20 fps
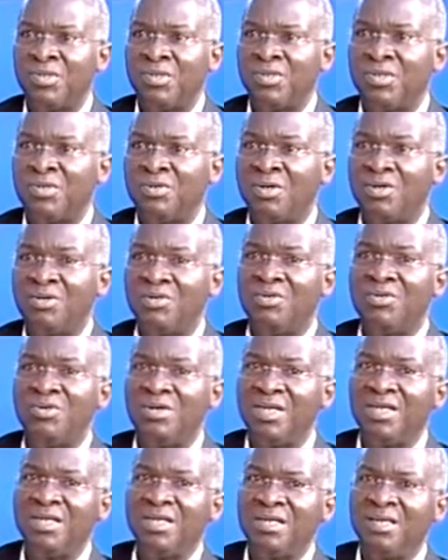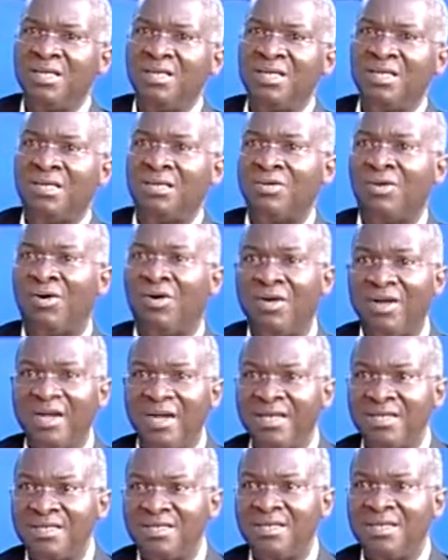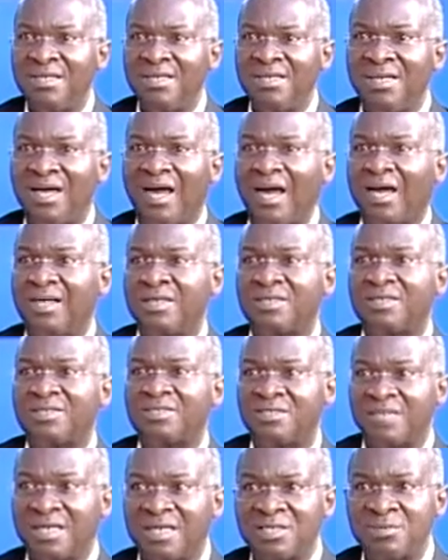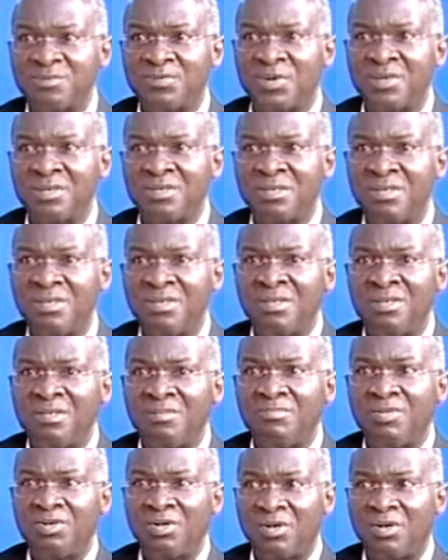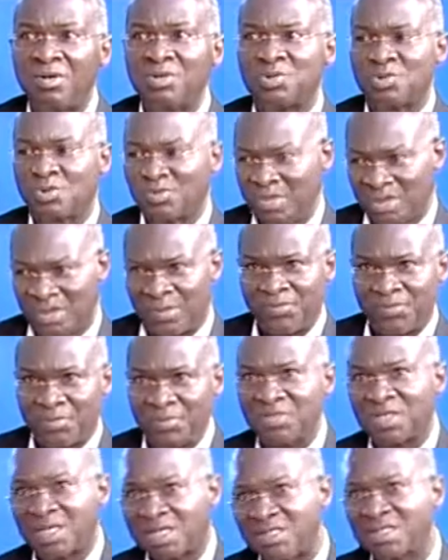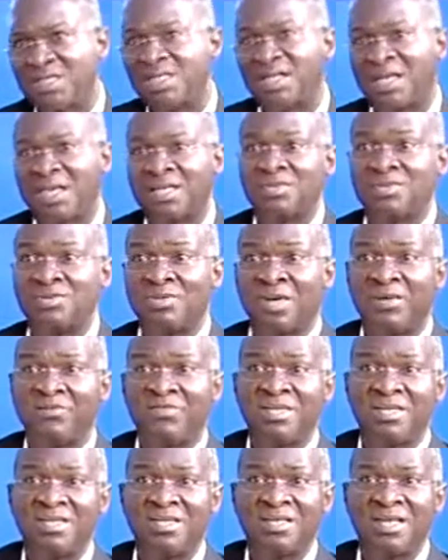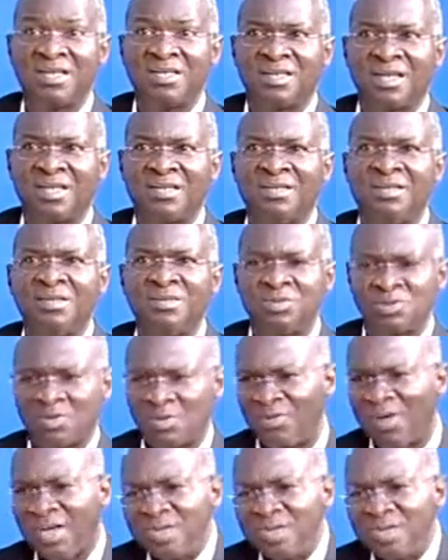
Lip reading: not only in haulage and in transport, but also in processing, as you have indicated. So why